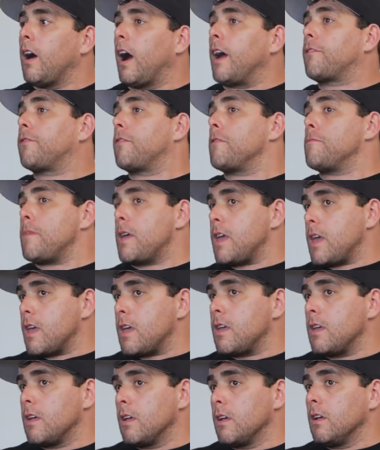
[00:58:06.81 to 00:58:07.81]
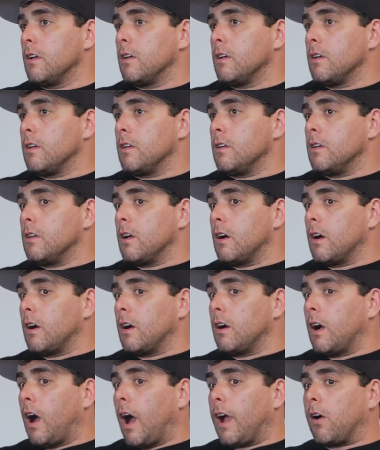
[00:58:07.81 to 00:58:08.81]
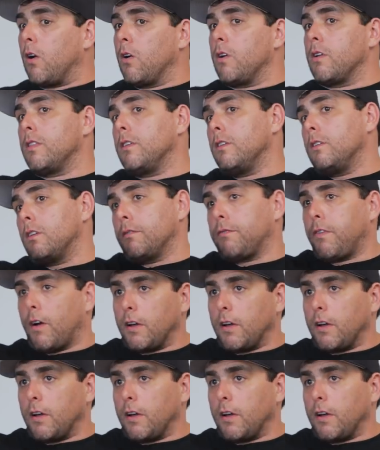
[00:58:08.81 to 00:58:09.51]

Like, for me, if